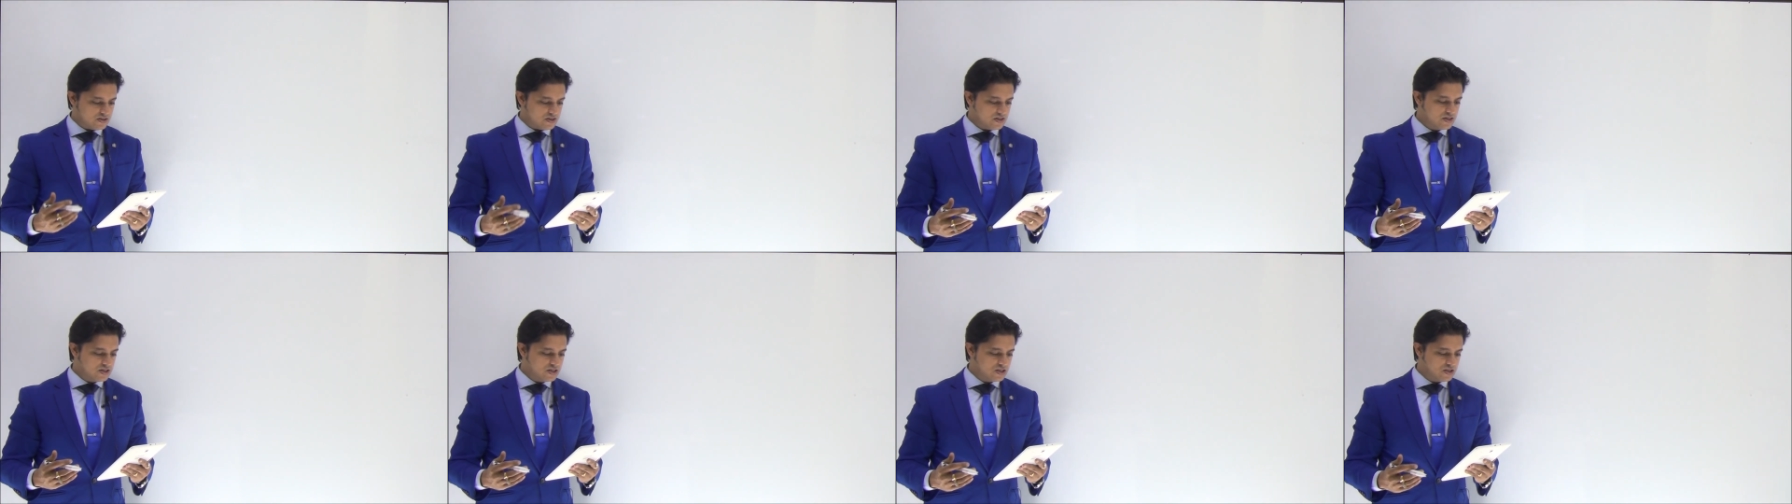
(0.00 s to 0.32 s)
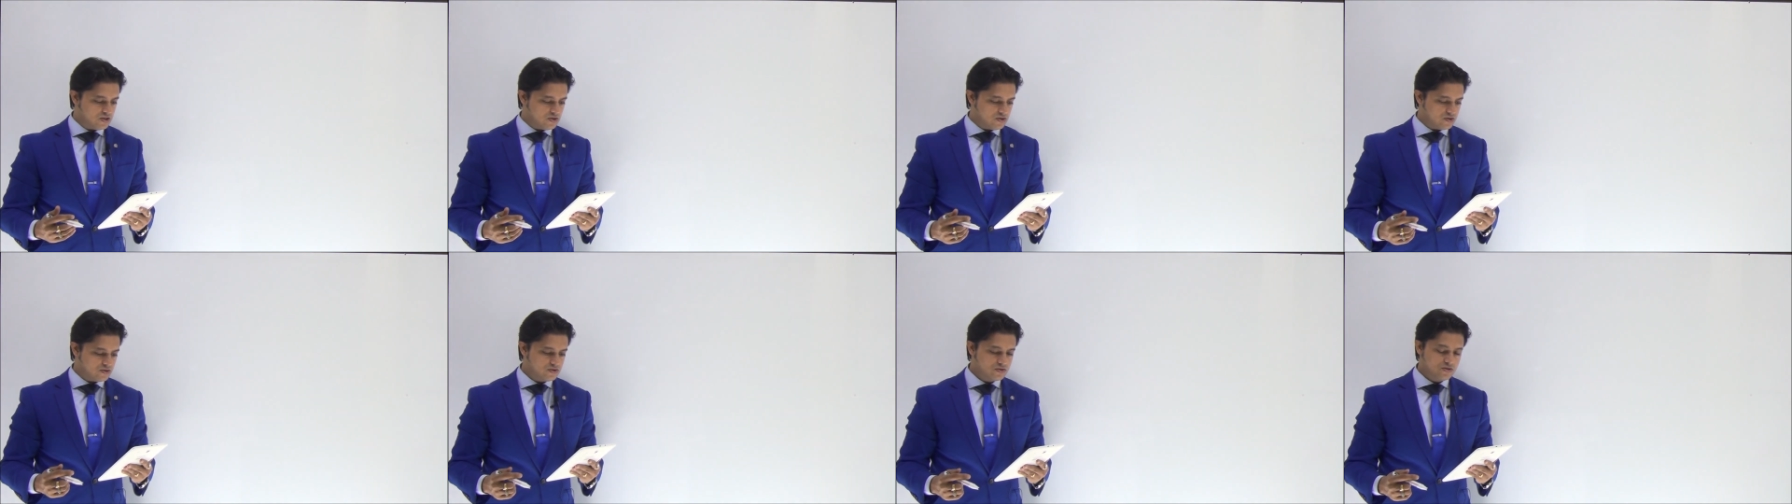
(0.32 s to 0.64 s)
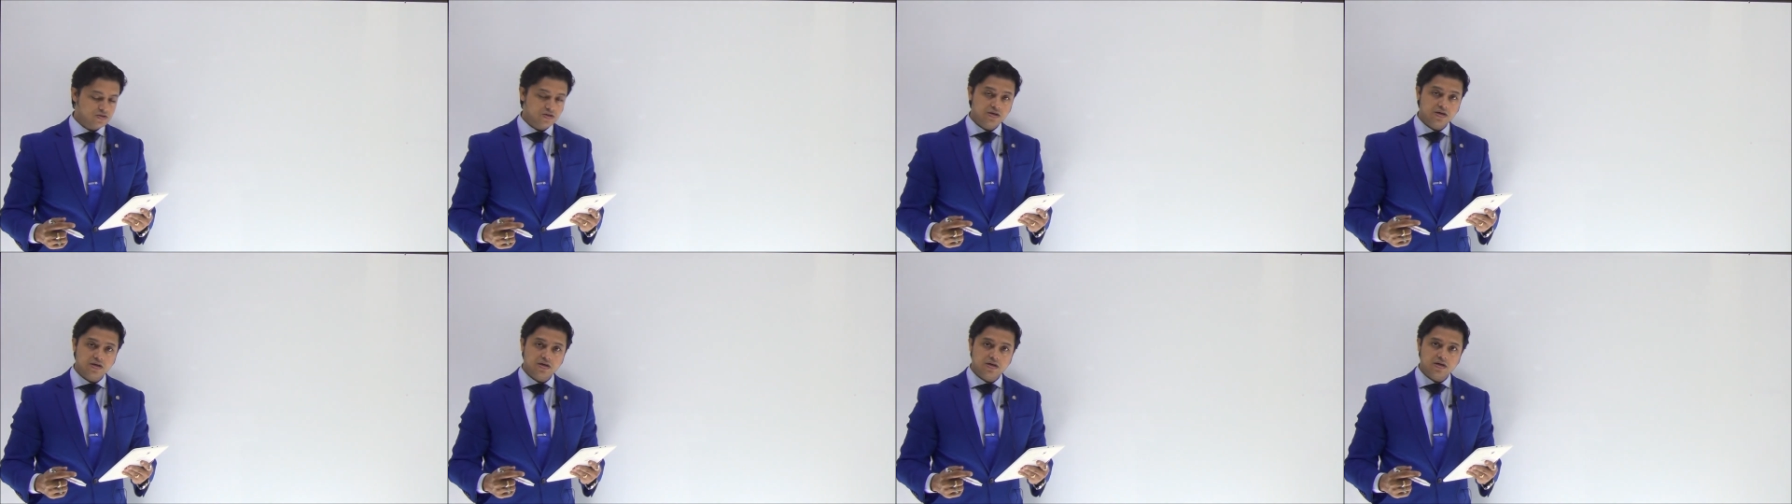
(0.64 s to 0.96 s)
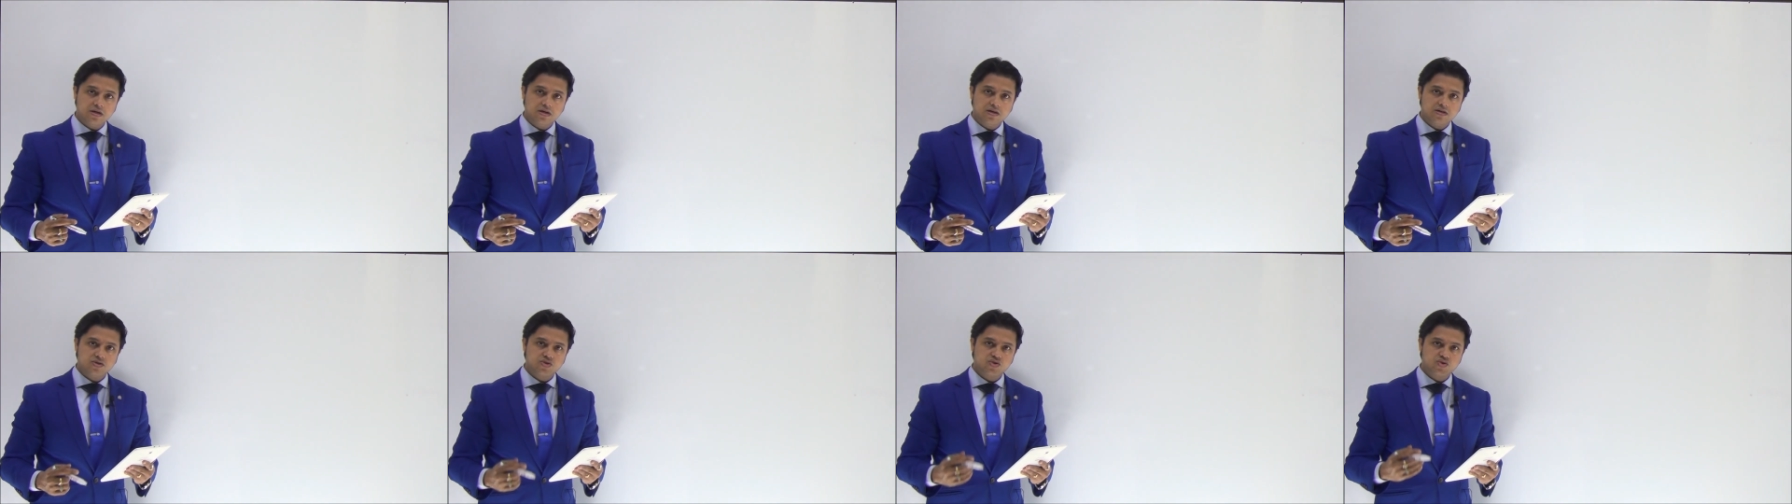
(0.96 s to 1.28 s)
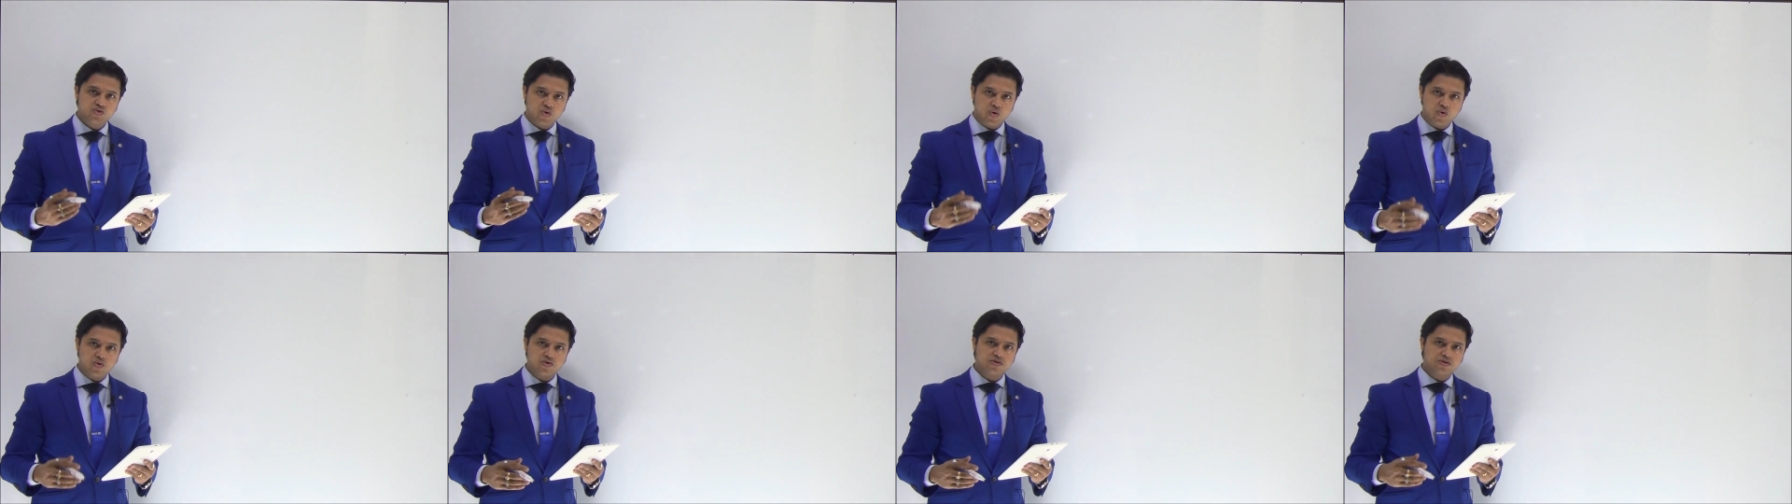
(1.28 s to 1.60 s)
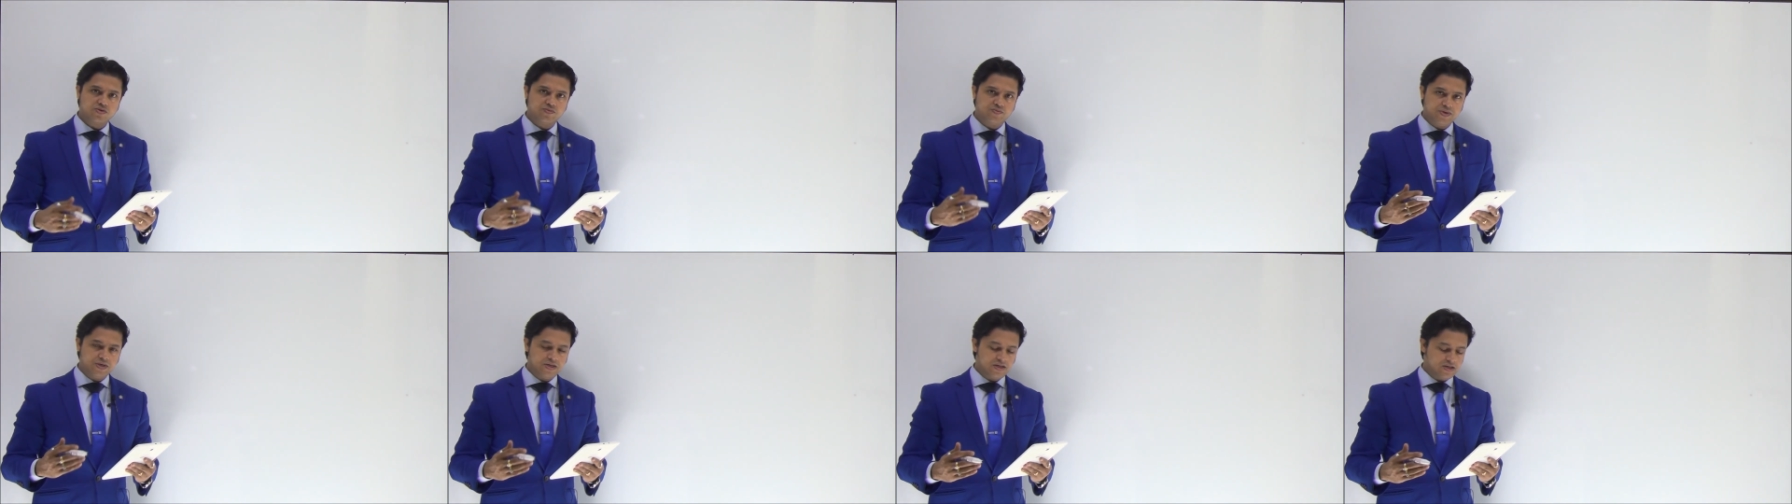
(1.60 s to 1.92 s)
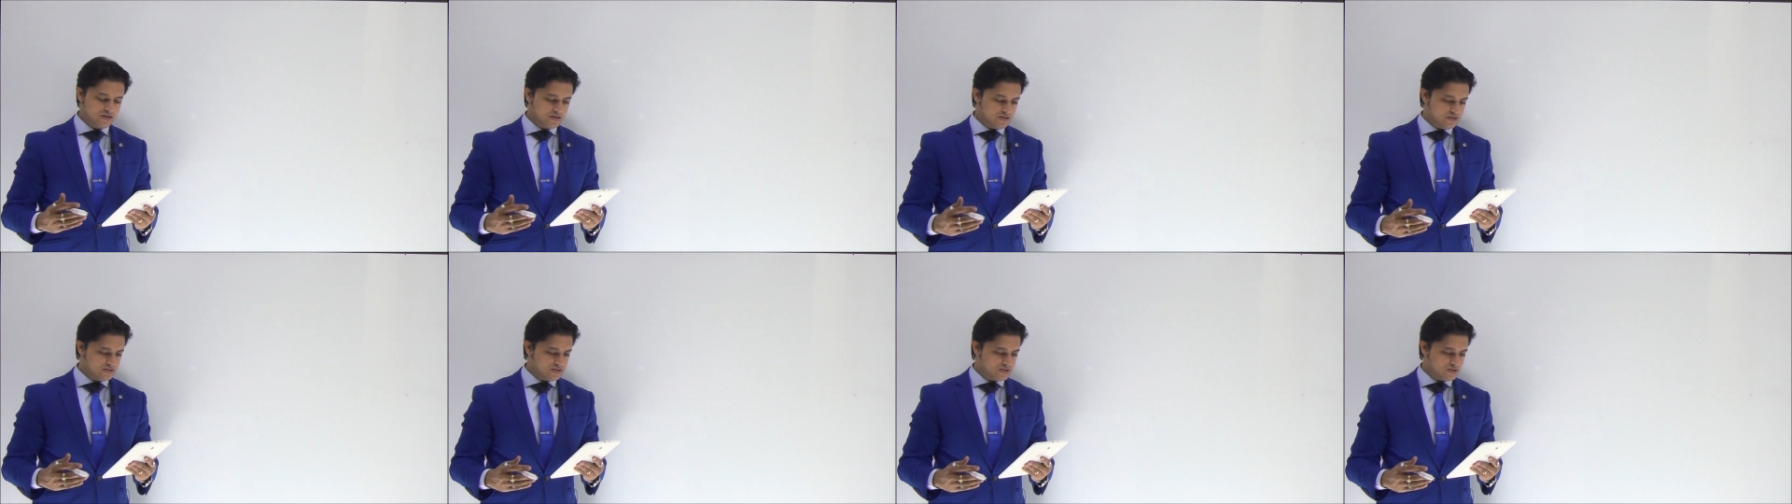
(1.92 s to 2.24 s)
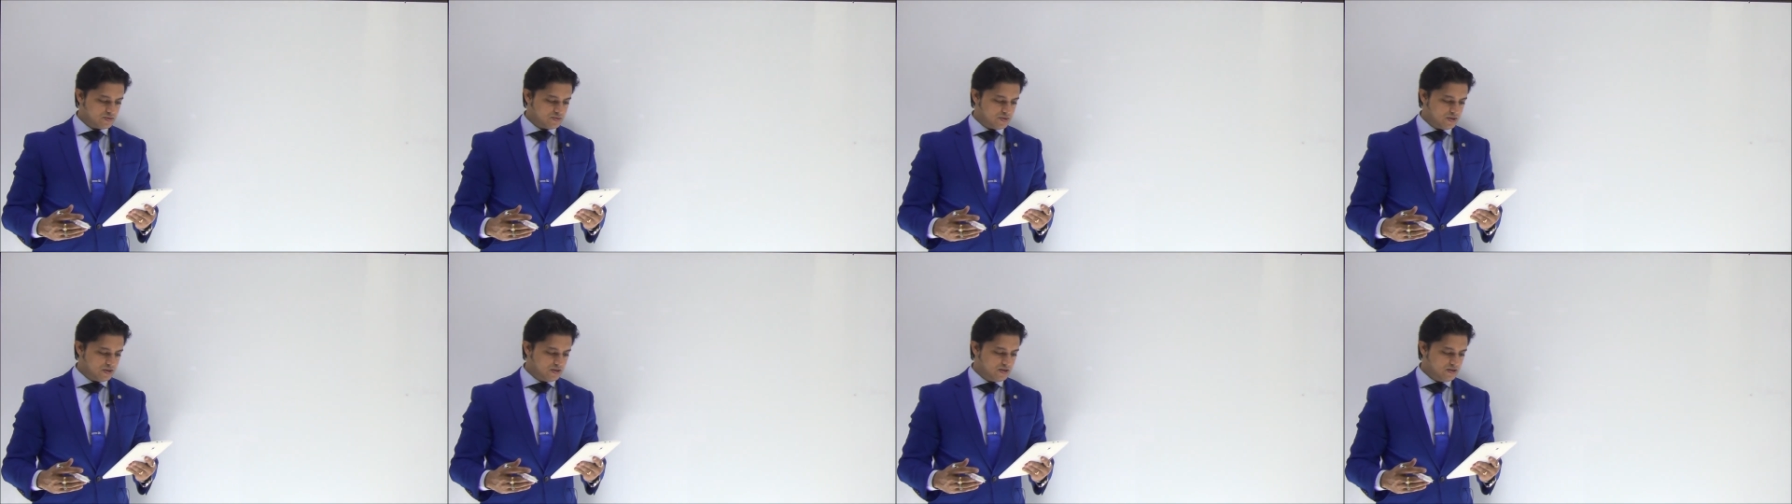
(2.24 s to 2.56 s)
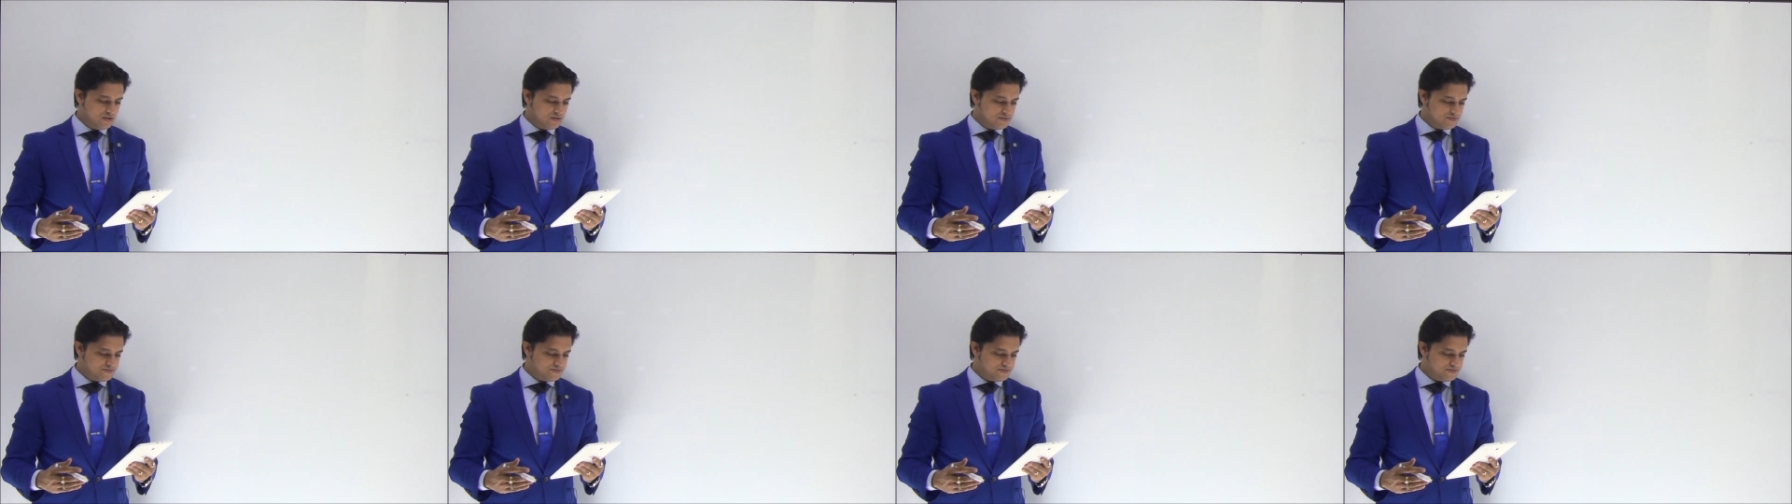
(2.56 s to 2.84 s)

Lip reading: include short PR interval,